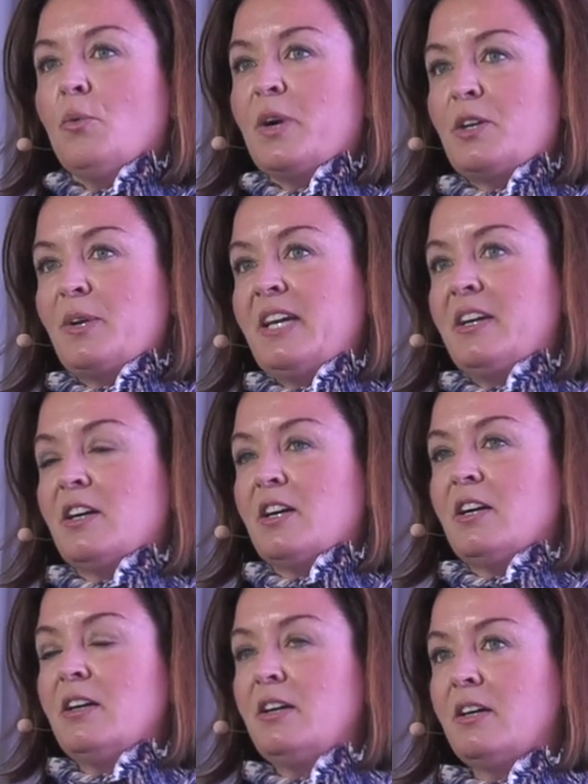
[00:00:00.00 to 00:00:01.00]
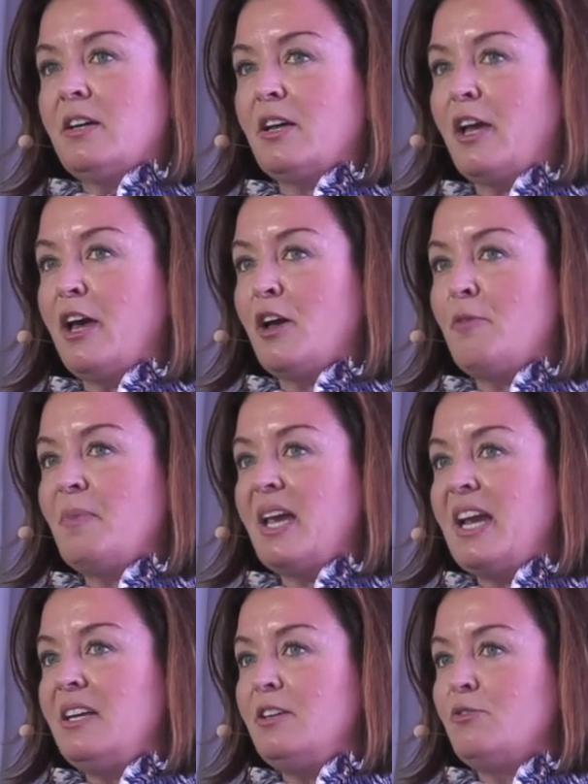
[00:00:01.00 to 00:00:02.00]
What did we hear?
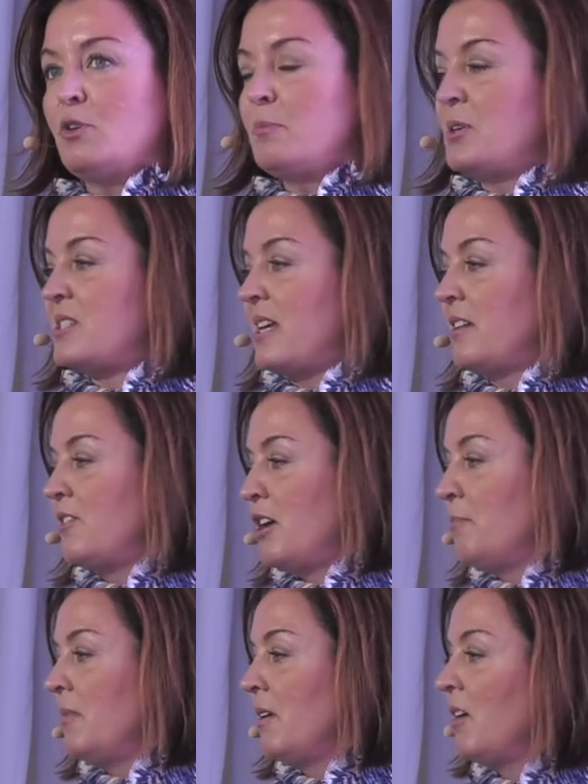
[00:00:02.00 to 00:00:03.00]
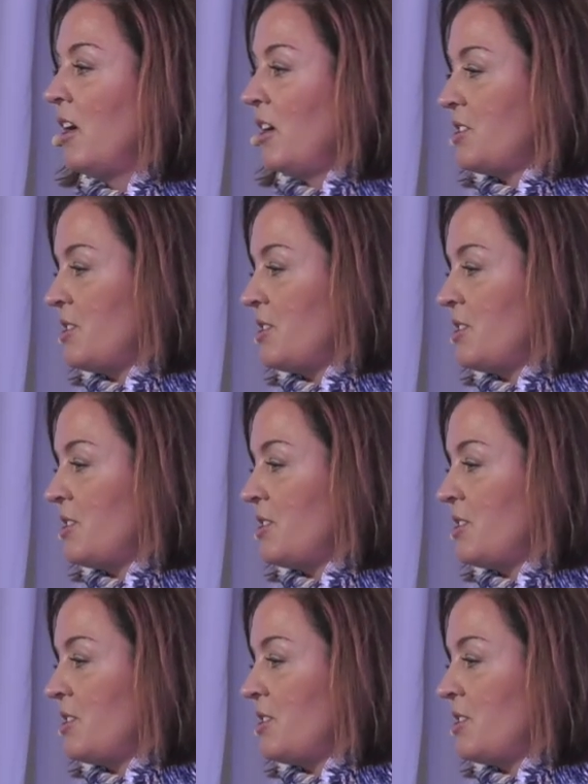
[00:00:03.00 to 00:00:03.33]
84% um, of them are